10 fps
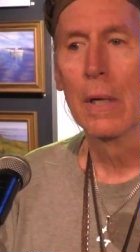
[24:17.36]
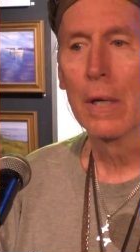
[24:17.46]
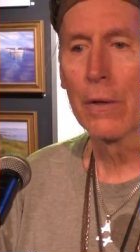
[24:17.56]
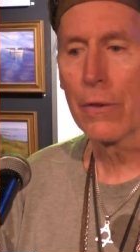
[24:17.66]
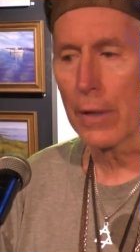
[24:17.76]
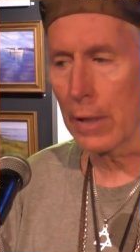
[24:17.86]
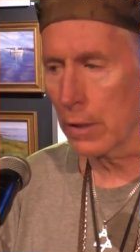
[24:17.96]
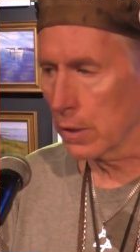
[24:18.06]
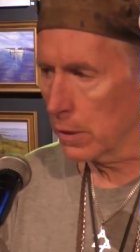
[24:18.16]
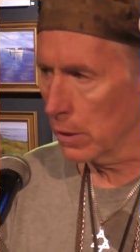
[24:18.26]
And
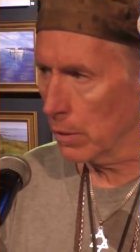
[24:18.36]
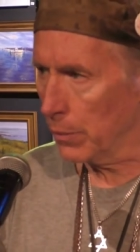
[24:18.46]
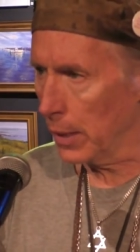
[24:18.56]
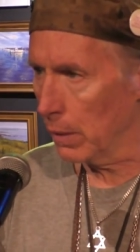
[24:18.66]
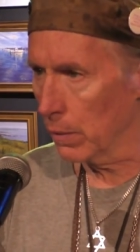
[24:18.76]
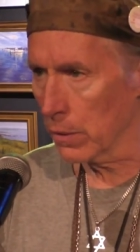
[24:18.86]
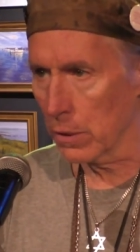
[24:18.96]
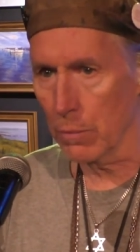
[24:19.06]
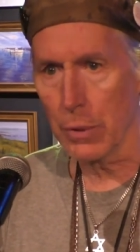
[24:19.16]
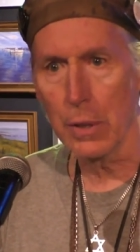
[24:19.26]
thanks to the powers
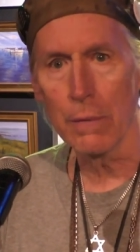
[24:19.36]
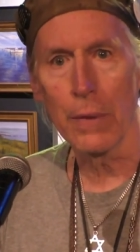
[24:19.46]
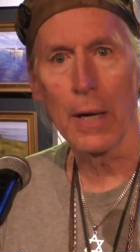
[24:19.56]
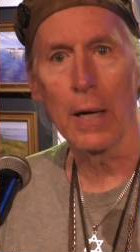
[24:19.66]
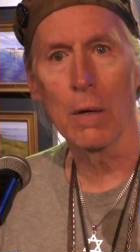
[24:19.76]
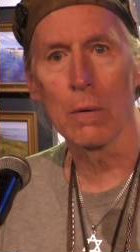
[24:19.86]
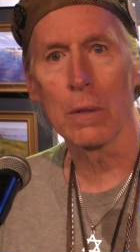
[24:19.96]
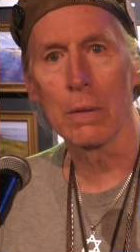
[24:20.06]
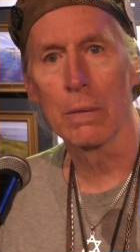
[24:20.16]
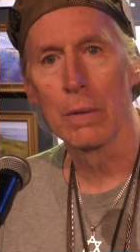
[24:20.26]
to be of the
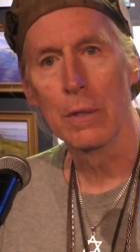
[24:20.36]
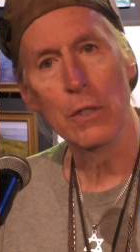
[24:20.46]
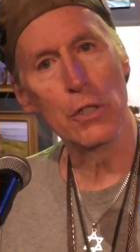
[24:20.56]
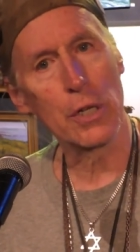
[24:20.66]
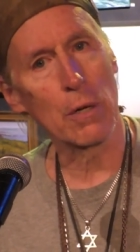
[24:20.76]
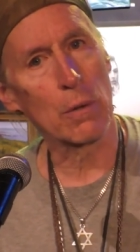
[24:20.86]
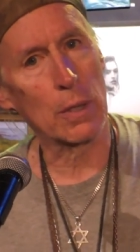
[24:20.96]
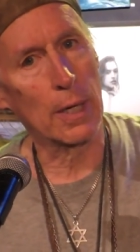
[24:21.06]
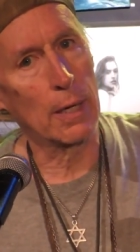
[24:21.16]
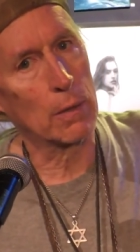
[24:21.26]
Howland, General
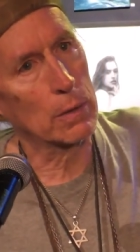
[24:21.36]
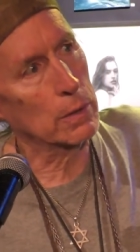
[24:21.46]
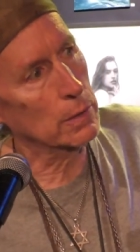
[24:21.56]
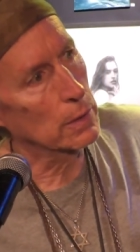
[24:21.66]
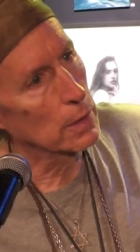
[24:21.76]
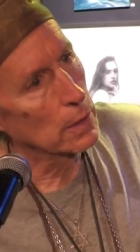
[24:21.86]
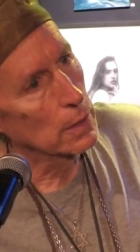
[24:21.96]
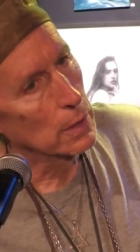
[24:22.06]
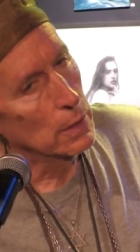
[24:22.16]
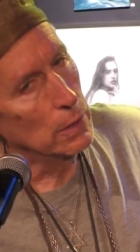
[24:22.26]
Howland,
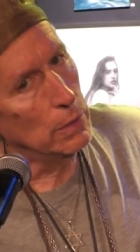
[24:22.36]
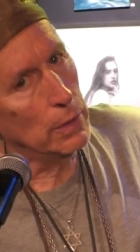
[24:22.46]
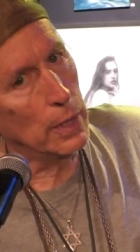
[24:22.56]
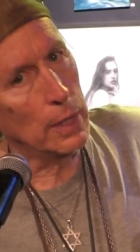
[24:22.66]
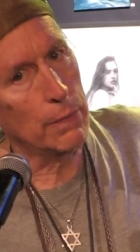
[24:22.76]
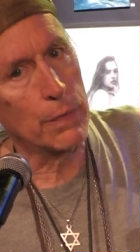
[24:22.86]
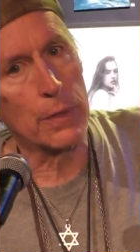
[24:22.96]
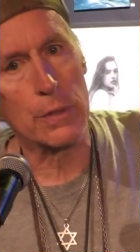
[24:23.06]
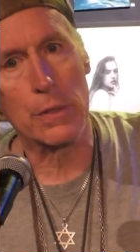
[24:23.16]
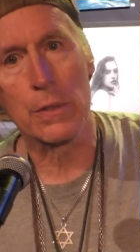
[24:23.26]
who gave
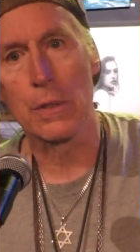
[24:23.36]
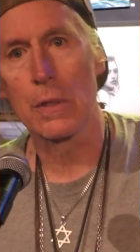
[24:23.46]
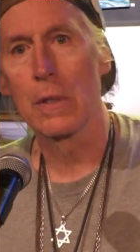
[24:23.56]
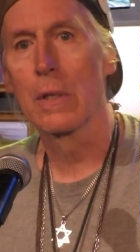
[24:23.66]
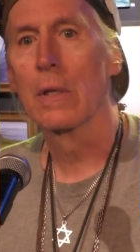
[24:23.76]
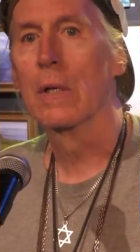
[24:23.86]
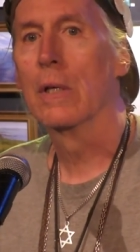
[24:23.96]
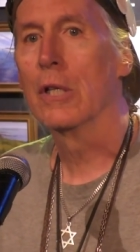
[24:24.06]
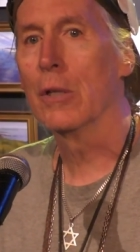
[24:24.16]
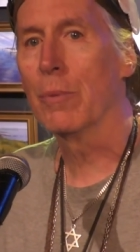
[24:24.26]
this
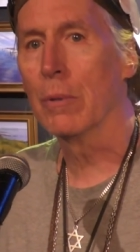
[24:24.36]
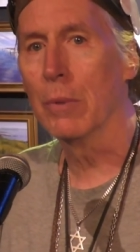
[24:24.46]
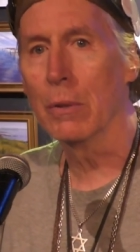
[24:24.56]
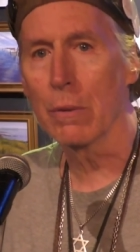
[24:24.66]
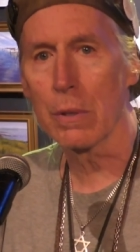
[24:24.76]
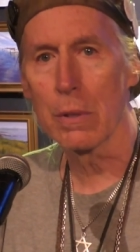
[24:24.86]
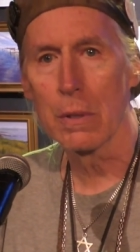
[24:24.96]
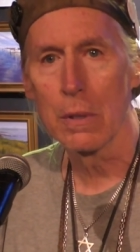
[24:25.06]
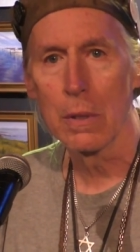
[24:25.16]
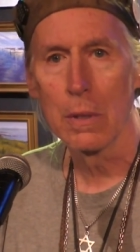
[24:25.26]
to promote
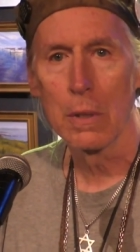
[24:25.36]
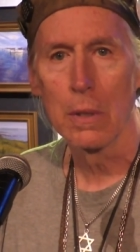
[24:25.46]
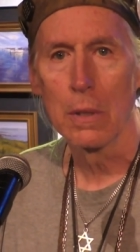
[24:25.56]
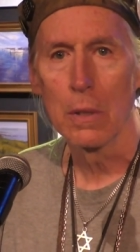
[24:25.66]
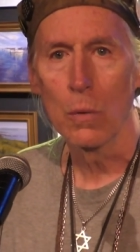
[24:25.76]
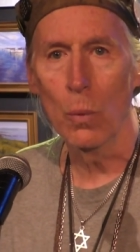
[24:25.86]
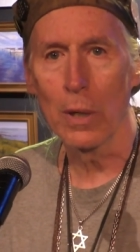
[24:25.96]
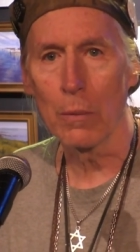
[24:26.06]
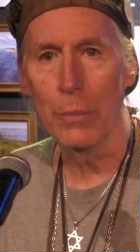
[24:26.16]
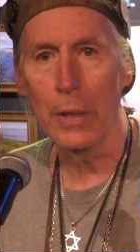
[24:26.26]

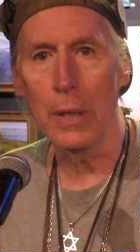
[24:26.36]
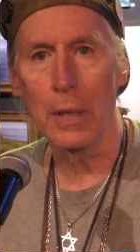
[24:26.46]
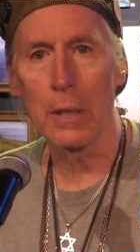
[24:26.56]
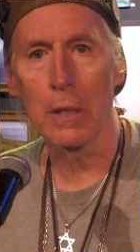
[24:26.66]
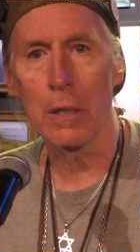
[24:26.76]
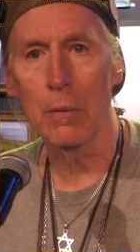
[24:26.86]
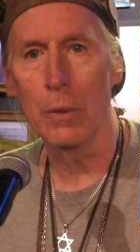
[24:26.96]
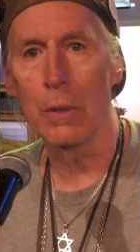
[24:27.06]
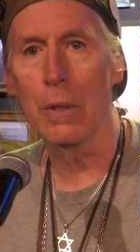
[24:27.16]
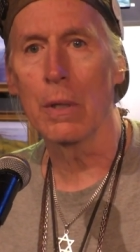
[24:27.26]
well-being in the
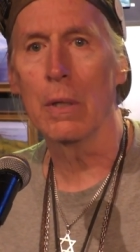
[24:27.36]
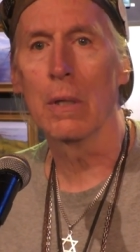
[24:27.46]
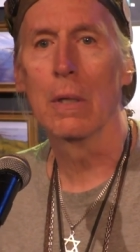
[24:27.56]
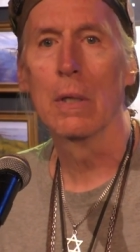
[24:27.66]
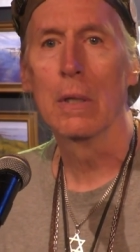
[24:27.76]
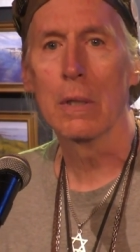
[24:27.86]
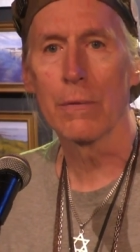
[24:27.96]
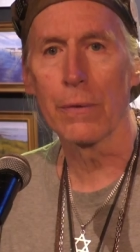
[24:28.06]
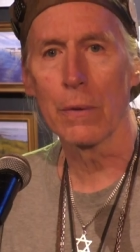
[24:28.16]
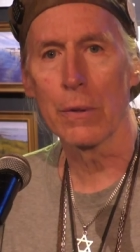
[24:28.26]
community, to
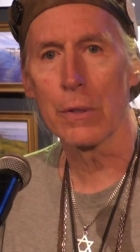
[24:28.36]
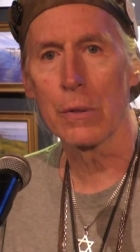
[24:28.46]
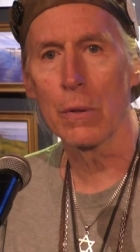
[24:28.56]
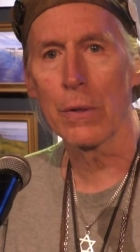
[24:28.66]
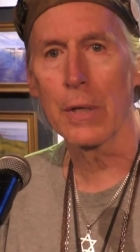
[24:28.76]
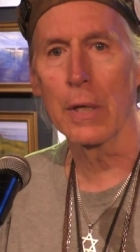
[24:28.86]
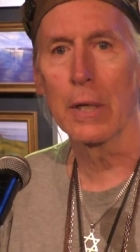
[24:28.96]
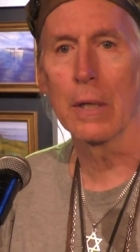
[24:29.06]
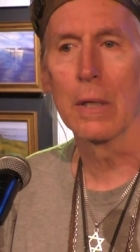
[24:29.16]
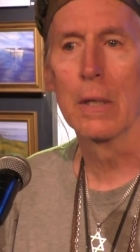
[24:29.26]
Florence
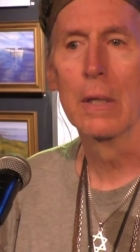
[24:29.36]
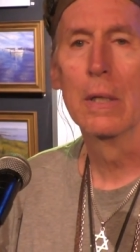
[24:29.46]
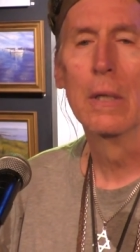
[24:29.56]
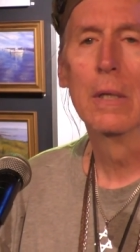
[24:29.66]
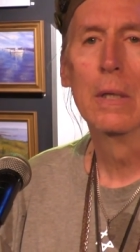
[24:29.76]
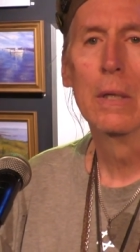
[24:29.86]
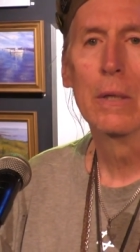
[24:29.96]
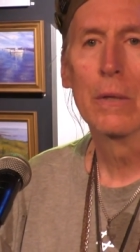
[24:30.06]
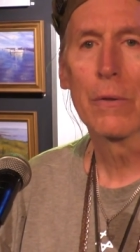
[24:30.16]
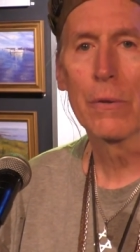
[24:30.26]
Northcutt,
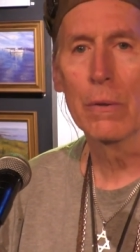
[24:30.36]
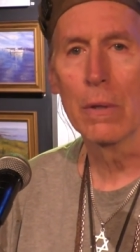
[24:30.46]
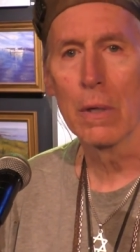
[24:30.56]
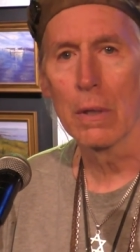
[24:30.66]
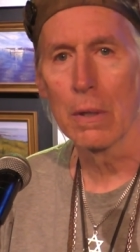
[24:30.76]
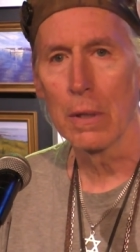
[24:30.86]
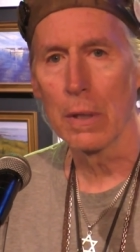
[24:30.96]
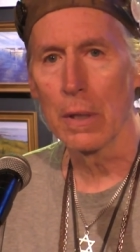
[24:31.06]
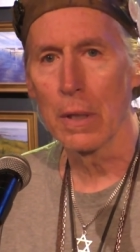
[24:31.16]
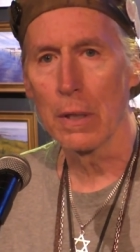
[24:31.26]
through her
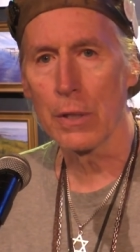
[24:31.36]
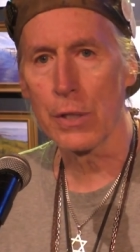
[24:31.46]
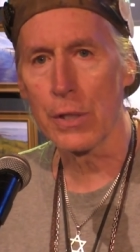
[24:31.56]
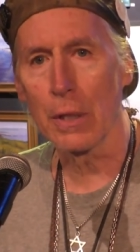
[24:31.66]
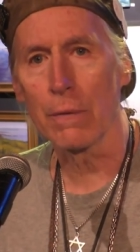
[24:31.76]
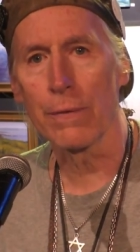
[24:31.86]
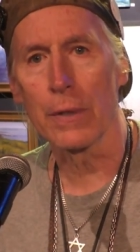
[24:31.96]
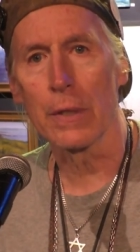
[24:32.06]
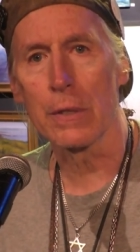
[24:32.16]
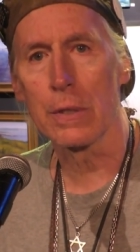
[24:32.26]

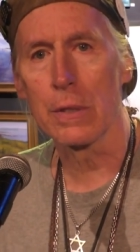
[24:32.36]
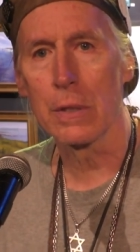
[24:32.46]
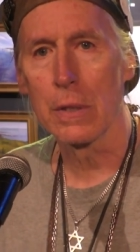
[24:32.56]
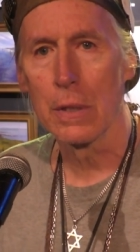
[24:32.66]
selflessness